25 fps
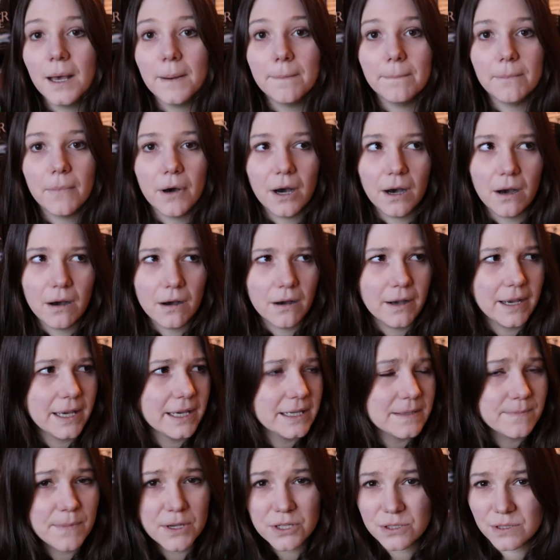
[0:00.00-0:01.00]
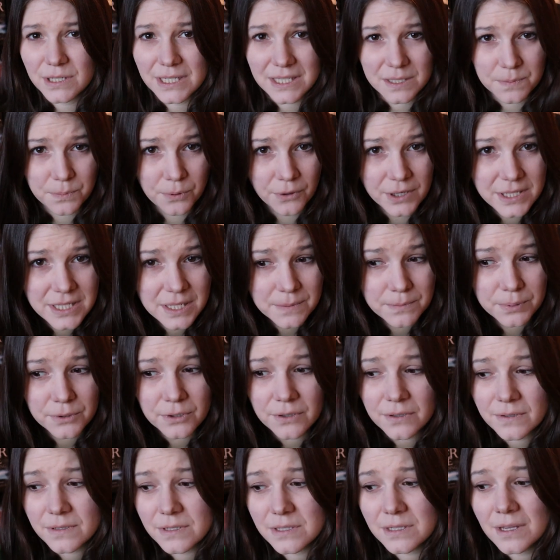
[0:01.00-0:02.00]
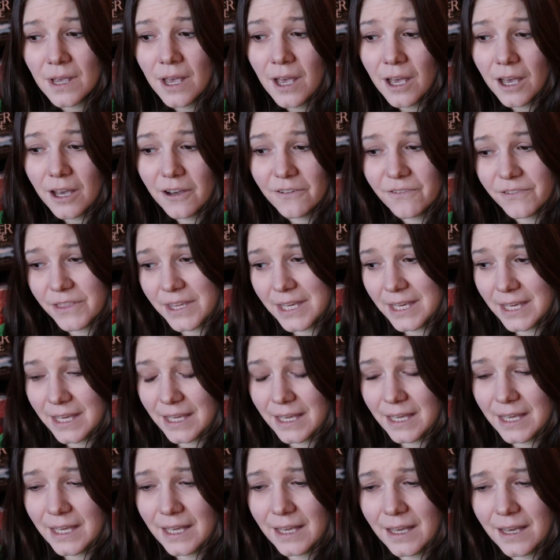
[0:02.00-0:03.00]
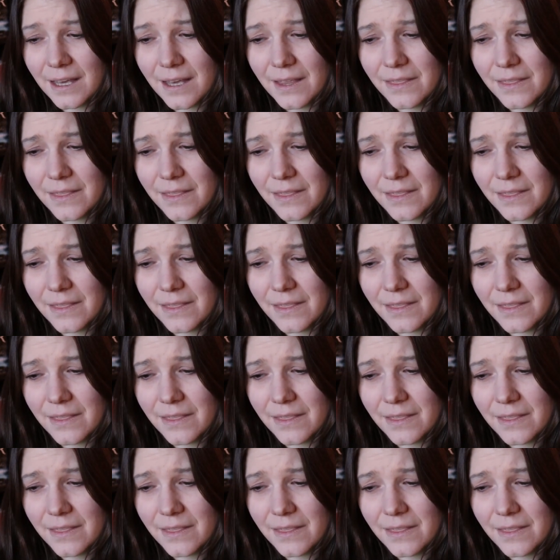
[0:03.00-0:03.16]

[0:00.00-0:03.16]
my most disappointing books of the year,